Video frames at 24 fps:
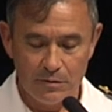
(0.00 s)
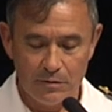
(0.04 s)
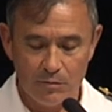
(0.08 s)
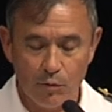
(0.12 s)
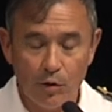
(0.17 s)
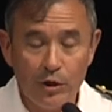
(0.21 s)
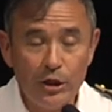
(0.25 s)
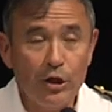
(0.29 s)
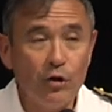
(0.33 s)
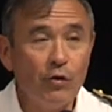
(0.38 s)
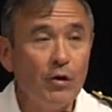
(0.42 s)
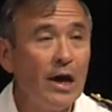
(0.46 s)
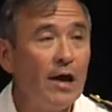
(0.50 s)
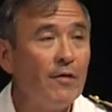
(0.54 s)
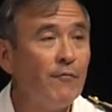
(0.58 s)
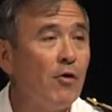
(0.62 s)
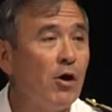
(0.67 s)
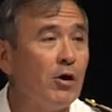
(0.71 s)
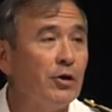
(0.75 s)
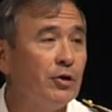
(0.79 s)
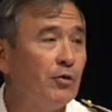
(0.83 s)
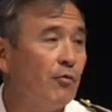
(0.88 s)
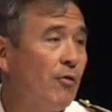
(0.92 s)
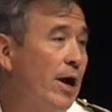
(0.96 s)
What do you have
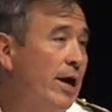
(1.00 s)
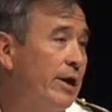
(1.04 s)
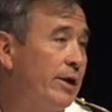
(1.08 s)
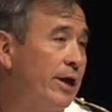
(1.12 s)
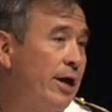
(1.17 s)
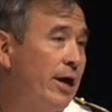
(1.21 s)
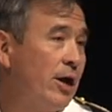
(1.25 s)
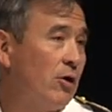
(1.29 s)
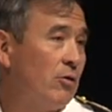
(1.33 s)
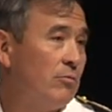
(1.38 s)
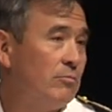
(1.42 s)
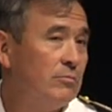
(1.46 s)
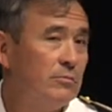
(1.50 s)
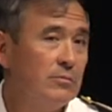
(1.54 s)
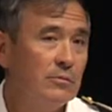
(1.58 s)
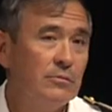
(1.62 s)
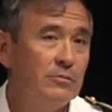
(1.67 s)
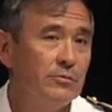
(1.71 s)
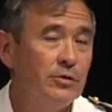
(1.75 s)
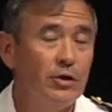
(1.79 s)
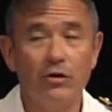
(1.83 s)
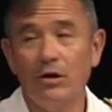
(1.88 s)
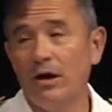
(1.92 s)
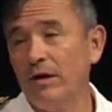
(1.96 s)
on you right now?
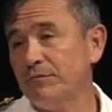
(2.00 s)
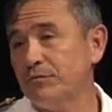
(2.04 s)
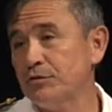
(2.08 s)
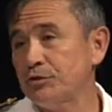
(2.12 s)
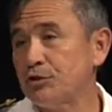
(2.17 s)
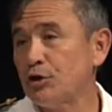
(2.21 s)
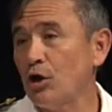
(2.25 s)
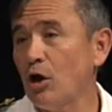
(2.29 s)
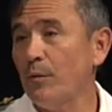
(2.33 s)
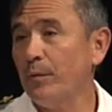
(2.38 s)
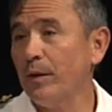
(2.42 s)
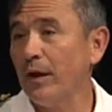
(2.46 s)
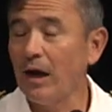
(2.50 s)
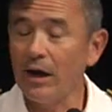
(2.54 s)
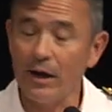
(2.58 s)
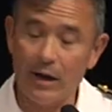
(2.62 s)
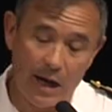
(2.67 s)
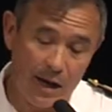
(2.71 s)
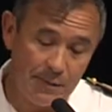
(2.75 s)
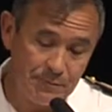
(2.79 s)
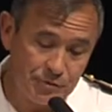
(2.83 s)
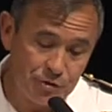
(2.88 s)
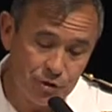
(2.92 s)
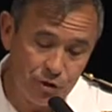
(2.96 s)
You don't have to show me. I,
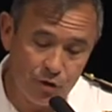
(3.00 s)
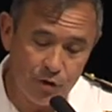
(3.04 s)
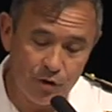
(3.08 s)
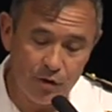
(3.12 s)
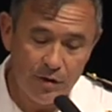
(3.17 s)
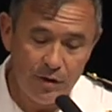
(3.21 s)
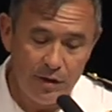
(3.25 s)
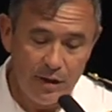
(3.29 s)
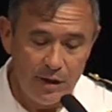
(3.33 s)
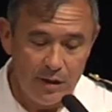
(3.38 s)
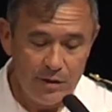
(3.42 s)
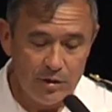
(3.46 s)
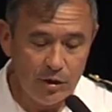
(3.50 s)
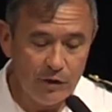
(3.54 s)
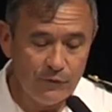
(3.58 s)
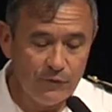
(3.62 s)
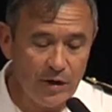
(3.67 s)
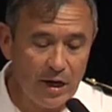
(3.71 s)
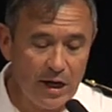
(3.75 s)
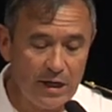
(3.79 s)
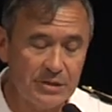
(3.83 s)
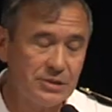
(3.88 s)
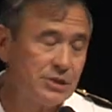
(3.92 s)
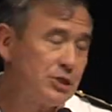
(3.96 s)
am sure you've
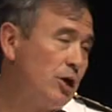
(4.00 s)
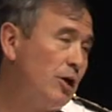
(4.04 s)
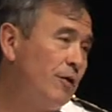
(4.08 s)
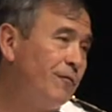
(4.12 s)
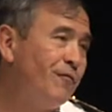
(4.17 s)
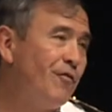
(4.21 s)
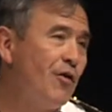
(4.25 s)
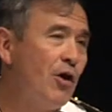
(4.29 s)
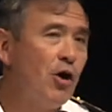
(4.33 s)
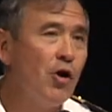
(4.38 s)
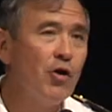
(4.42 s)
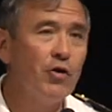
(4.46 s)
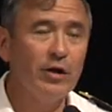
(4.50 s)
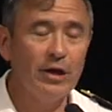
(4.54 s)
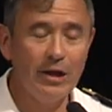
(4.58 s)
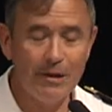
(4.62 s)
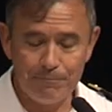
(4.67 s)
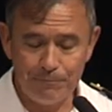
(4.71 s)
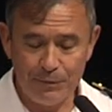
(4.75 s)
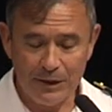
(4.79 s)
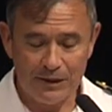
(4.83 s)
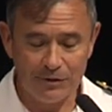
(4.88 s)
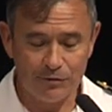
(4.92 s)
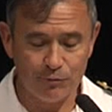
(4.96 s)
got a cell phone, an
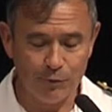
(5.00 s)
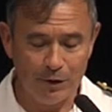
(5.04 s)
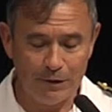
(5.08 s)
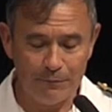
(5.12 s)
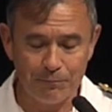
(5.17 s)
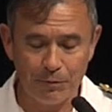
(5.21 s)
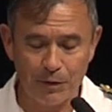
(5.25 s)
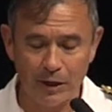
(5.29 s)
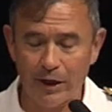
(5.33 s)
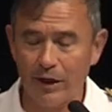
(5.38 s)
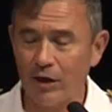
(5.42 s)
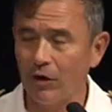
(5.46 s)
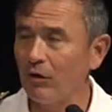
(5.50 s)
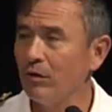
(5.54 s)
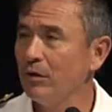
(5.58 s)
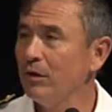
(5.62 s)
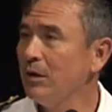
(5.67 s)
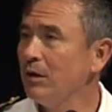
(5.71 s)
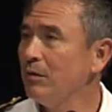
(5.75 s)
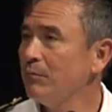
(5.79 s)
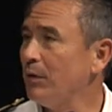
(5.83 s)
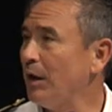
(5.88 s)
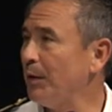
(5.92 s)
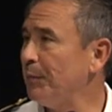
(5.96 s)
MP3 player,
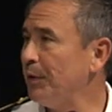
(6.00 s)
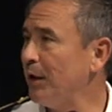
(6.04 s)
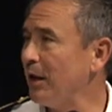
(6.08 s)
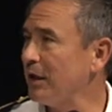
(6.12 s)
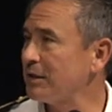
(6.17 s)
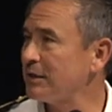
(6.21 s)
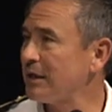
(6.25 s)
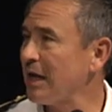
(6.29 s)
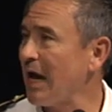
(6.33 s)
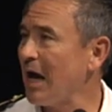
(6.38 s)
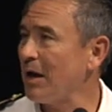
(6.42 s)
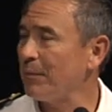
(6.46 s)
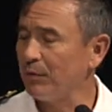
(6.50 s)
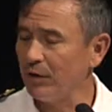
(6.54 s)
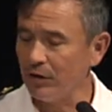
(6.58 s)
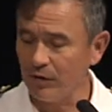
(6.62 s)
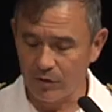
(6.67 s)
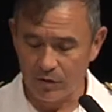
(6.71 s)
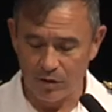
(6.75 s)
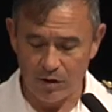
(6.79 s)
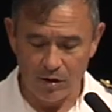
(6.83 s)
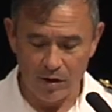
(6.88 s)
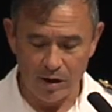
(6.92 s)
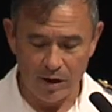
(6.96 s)
maybe a tablet,
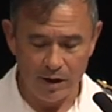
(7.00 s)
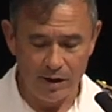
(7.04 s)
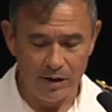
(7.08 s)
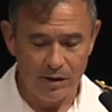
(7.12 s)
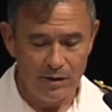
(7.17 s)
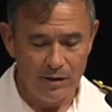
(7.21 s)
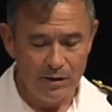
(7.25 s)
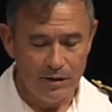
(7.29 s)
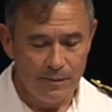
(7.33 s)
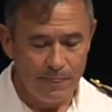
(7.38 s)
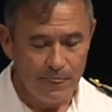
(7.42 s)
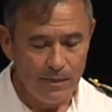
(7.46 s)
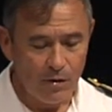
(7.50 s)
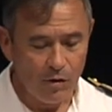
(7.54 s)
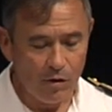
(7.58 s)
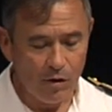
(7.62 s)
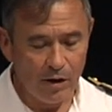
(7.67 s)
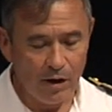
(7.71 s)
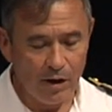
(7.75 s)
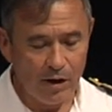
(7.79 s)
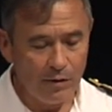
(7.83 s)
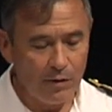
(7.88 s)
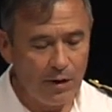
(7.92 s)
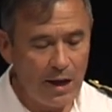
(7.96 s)
or, or,
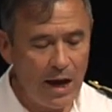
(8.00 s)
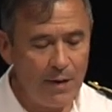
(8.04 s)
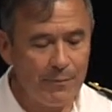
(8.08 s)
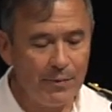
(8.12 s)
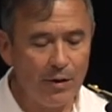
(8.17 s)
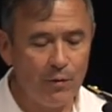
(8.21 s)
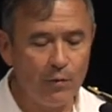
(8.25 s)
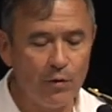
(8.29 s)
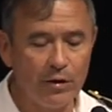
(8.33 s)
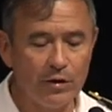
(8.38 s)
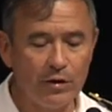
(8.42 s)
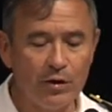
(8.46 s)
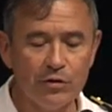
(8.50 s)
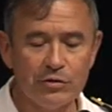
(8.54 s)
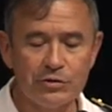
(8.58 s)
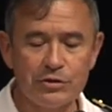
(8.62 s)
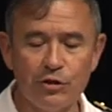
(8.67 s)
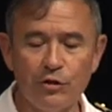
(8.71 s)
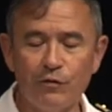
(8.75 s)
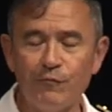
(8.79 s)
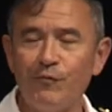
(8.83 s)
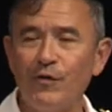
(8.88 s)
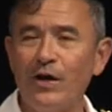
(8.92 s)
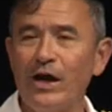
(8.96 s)
or a, uh, how about one of those
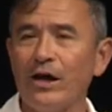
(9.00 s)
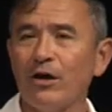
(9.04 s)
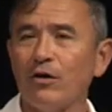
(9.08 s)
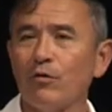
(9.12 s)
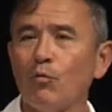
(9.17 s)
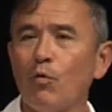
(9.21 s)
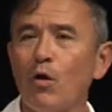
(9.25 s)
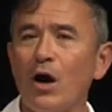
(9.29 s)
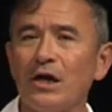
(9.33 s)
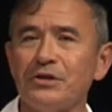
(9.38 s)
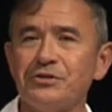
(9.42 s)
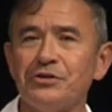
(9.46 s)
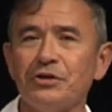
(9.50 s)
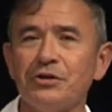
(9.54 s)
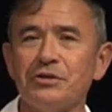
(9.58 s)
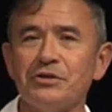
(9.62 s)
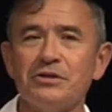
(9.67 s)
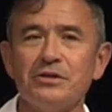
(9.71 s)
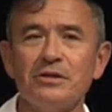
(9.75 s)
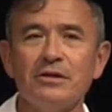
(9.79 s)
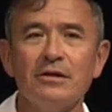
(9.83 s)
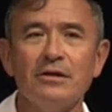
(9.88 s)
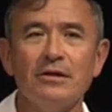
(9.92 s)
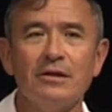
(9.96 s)
newfangled
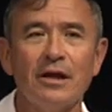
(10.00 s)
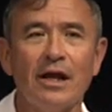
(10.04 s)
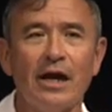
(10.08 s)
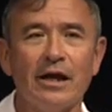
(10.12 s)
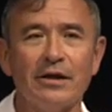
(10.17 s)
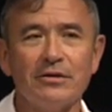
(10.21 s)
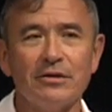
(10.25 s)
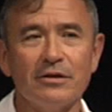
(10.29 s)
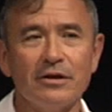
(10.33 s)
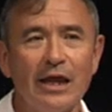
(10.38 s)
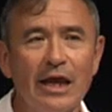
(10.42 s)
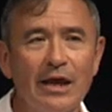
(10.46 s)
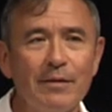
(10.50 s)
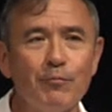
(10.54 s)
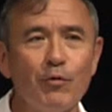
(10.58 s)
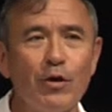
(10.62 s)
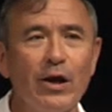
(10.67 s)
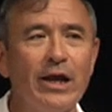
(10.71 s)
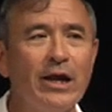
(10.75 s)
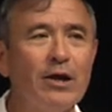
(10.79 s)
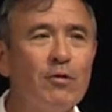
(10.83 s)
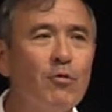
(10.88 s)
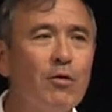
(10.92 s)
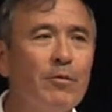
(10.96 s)
watches like the name
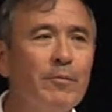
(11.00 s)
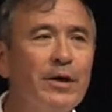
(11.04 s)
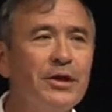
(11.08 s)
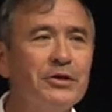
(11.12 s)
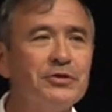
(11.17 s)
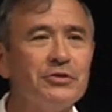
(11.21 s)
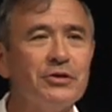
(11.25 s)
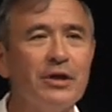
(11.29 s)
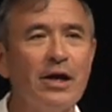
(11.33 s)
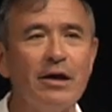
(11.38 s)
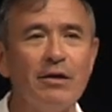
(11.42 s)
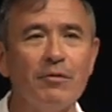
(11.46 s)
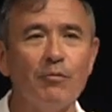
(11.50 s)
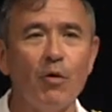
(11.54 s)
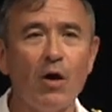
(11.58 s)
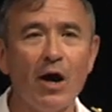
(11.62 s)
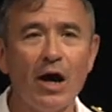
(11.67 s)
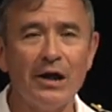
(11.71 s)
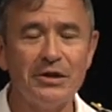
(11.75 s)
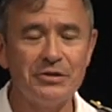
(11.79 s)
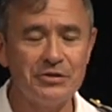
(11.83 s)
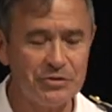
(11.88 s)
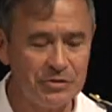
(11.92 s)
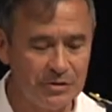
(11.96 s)
brand I won't mention, uh,
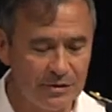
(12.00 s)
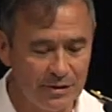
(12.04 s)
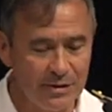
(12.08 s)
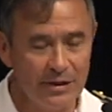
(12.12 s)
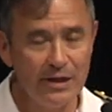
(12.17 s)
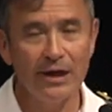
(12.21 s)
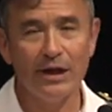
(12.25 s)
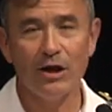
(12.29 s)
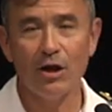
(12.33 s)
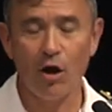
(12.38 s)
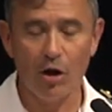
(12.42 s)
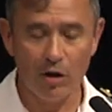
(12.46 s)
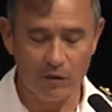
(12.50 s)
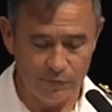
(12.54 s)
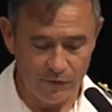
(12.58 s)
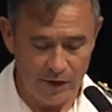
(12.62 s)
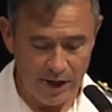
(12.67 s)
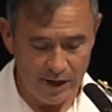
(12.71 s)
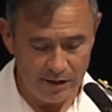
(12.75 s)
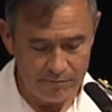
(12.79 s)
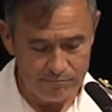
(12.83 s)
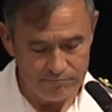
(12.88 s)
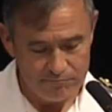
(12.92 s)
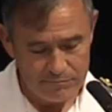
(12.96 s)
watch, and all of
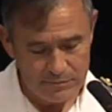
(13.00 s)
that.